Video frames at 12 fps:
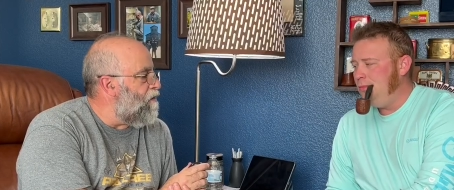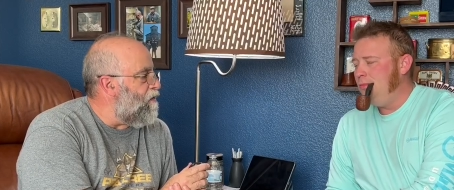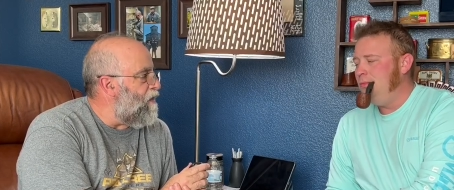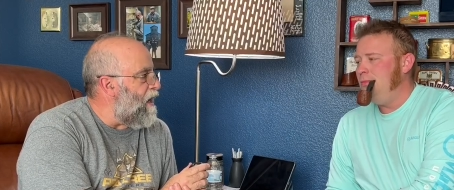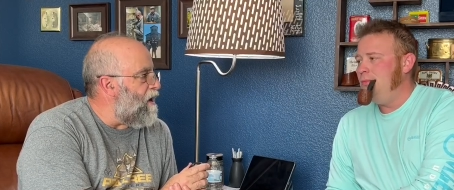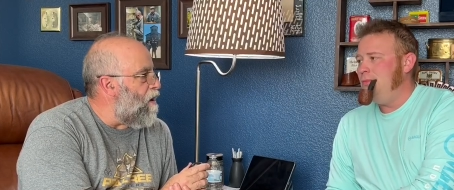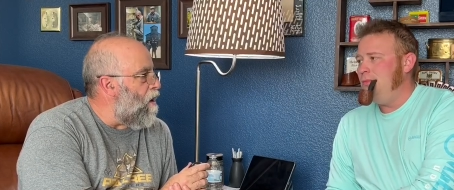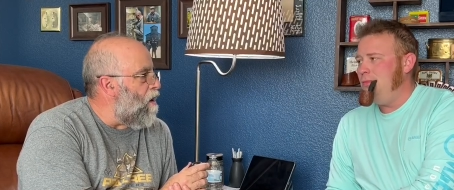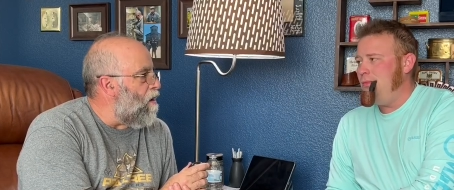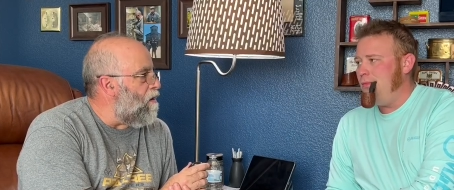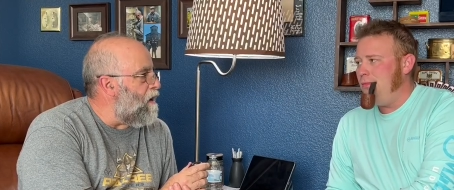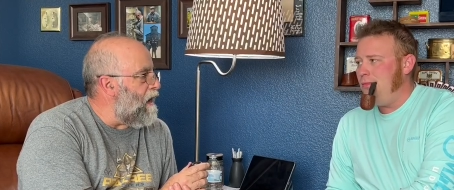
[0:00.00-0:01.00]
Speaker 1: that
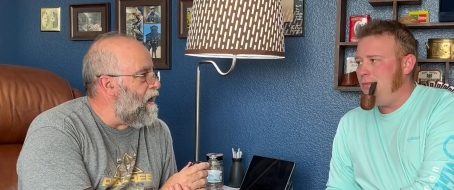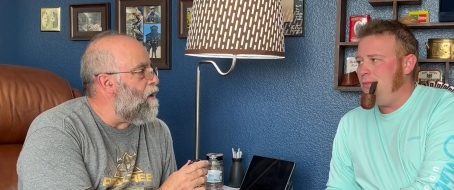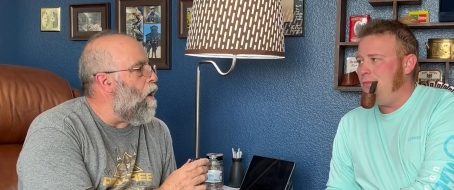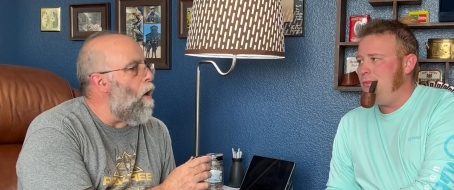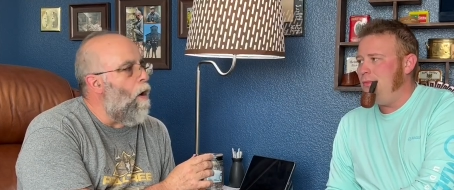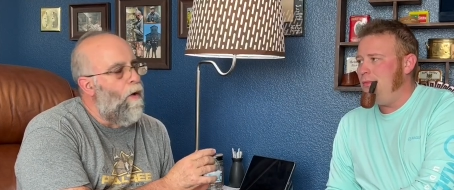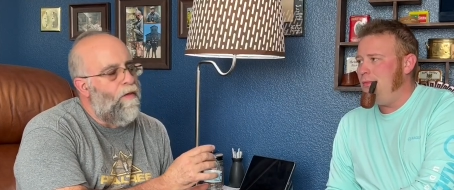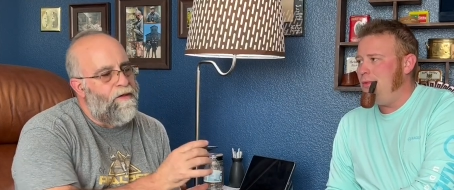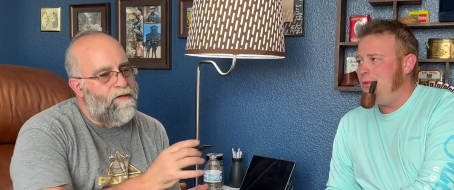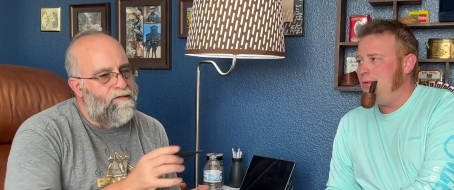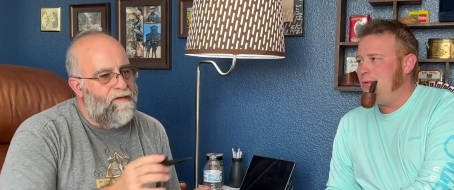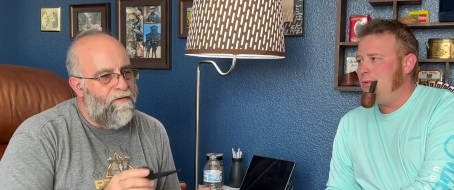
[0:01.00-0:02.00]
are in all
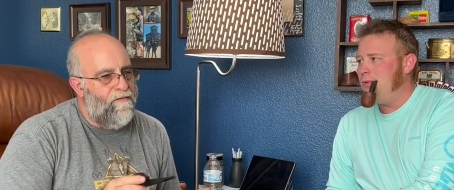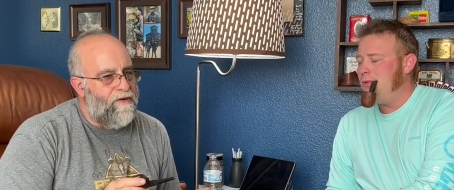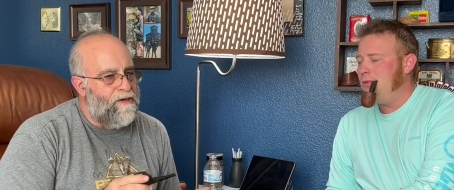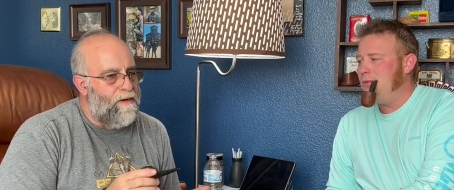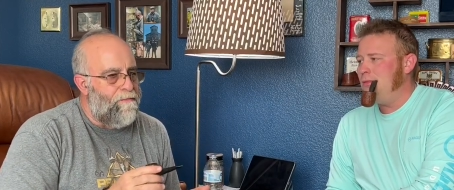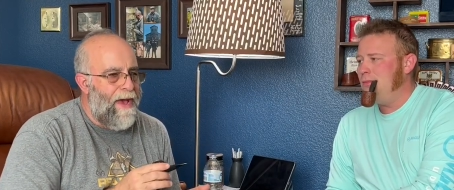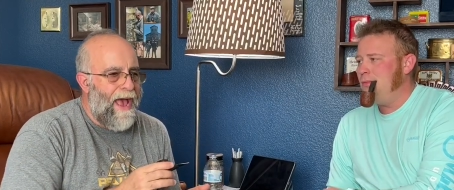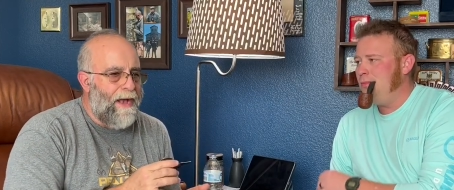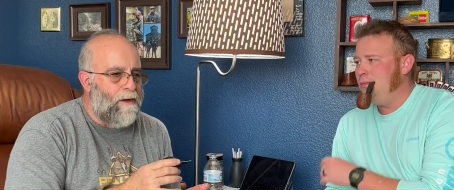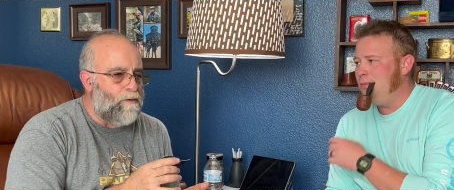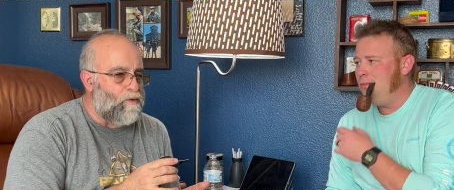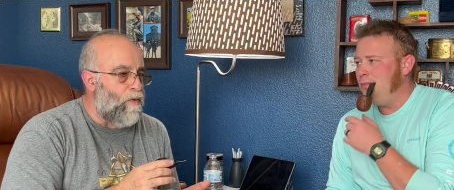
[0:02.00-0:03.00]
these different
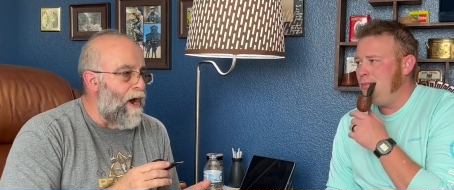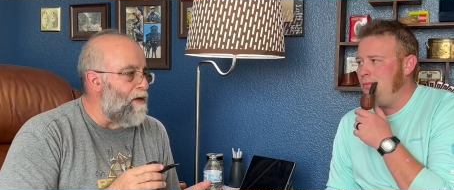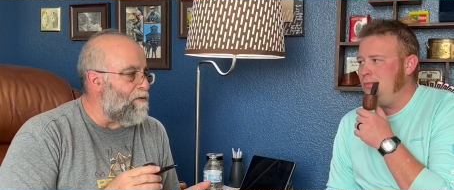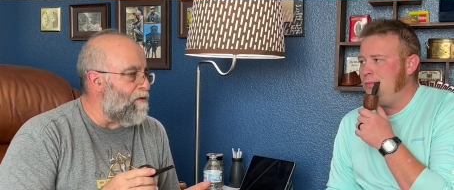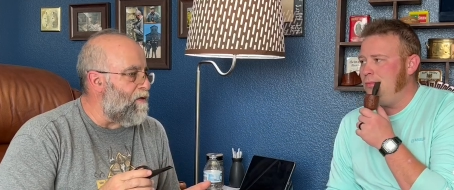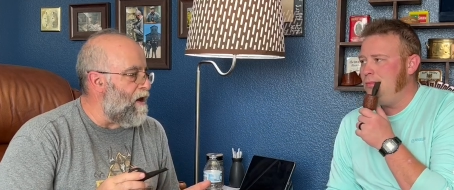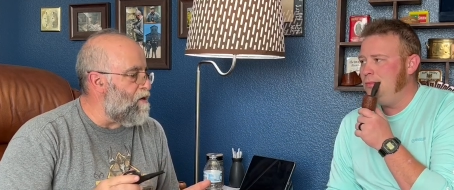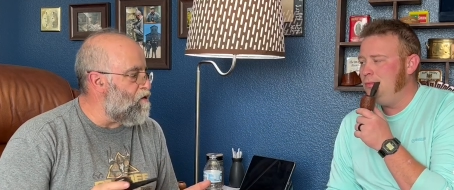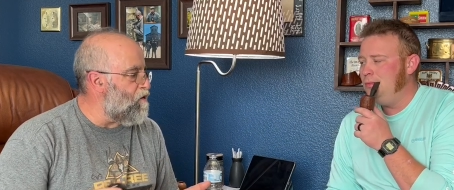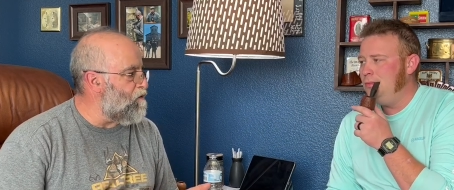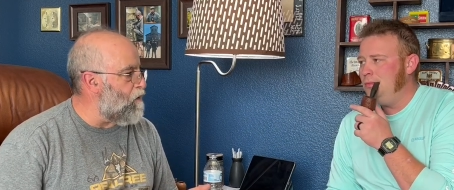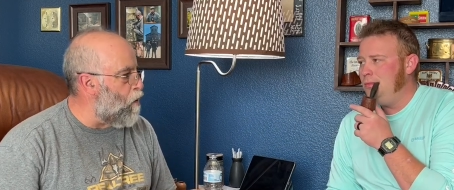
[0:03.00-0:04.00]
tobaccos rather than
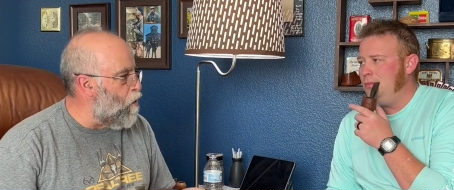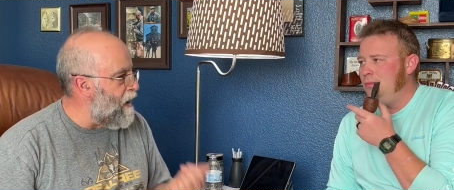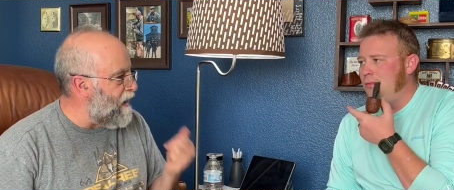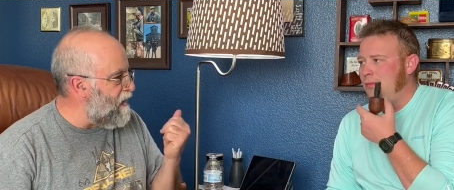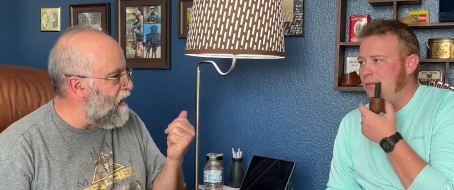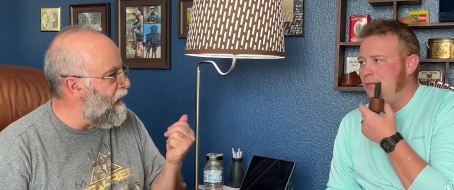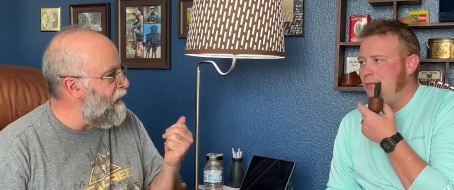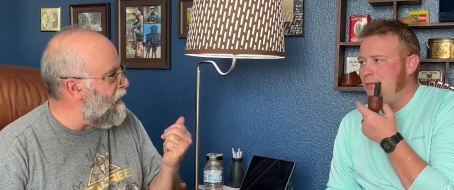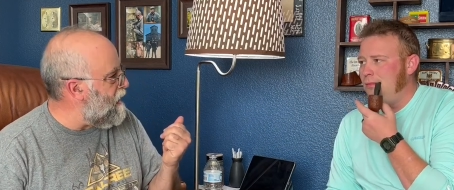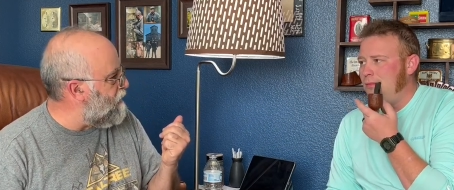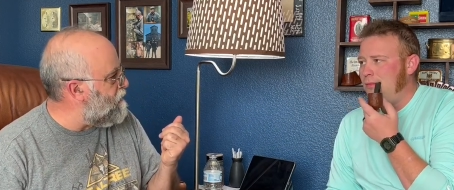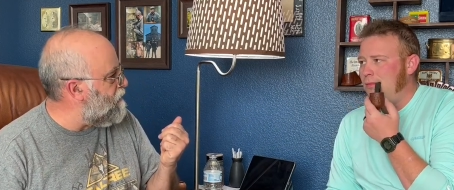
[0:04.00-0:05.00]
just a quick nick
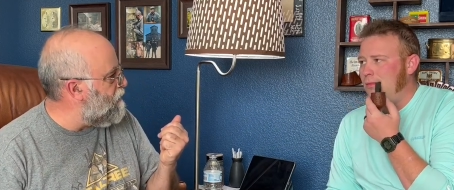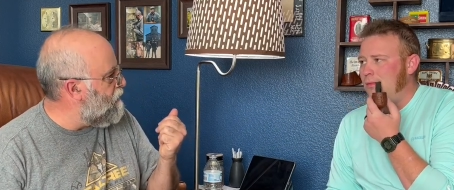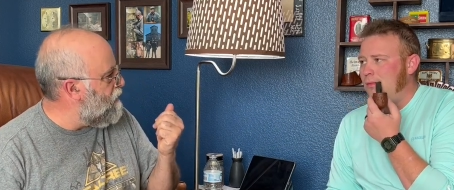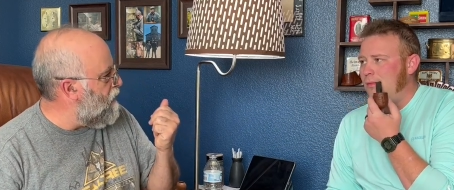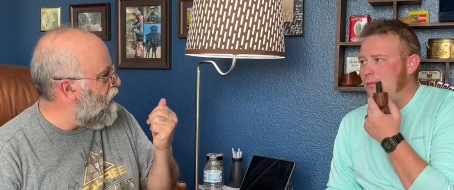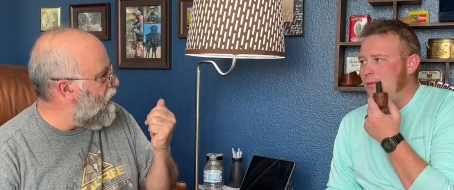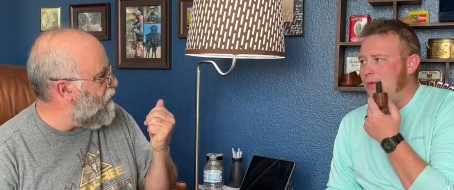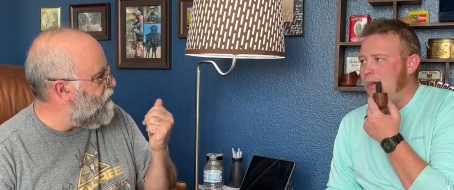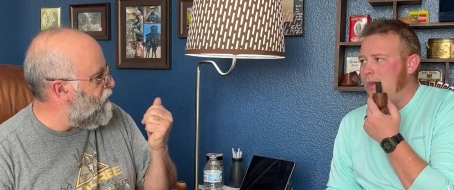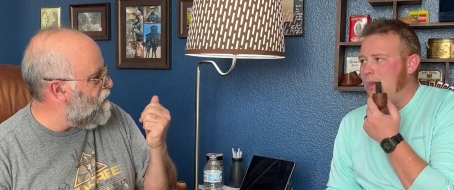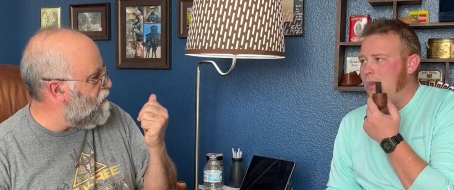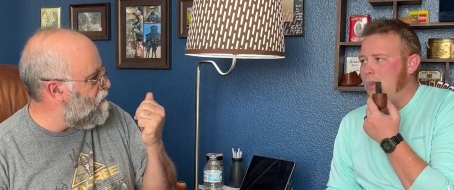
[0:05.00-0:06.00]
hit and
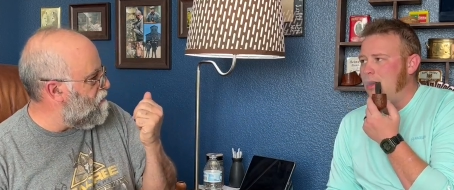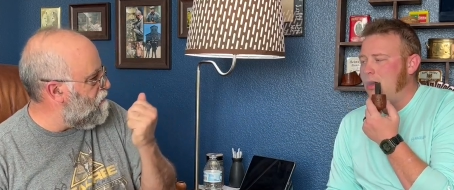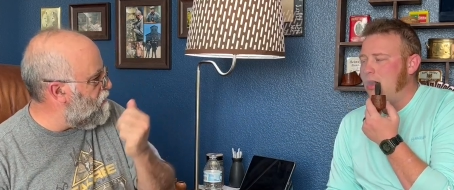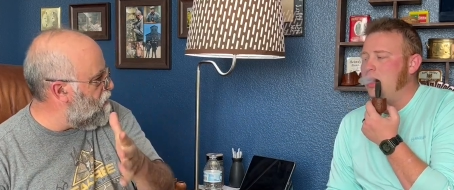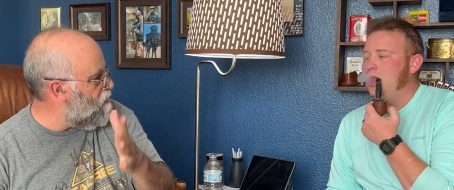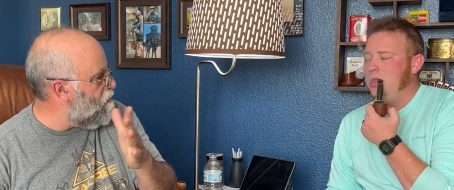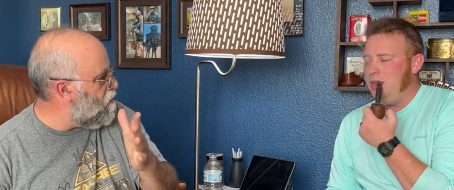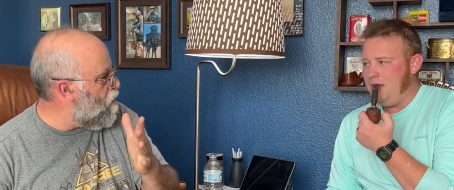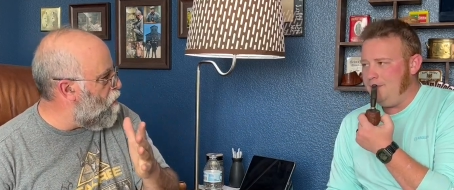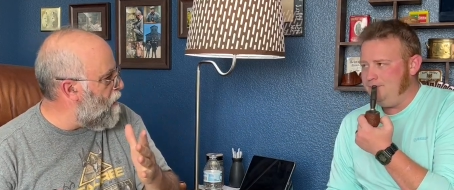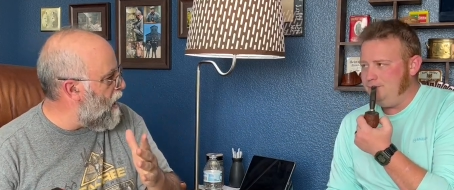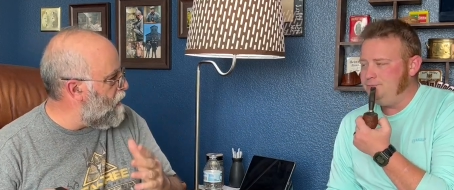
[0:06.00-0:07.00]
then you know yeah.
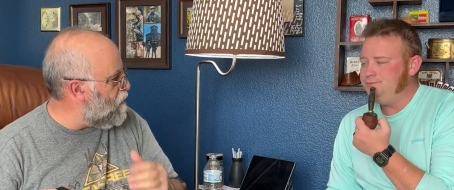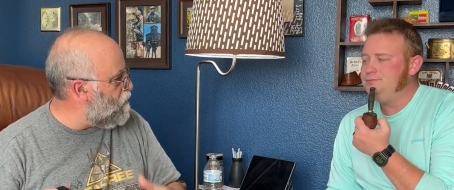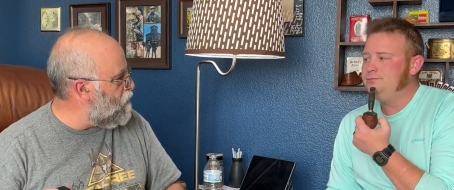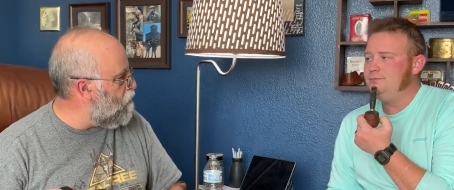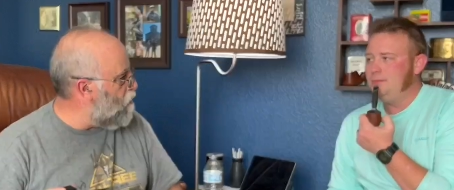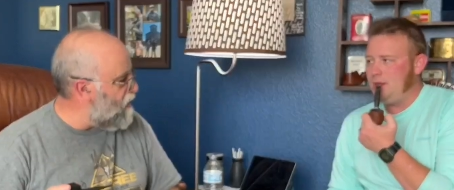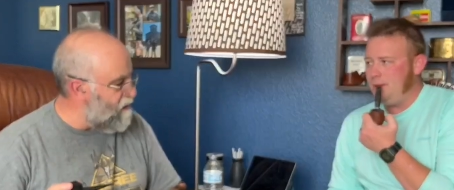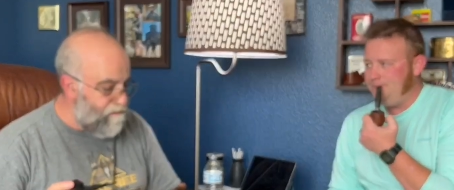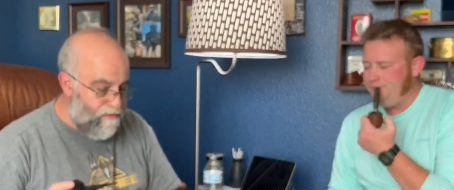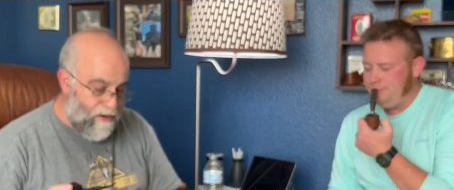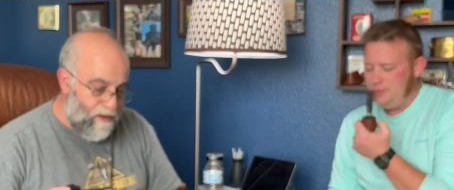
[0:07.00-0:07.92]
go back and do whatever it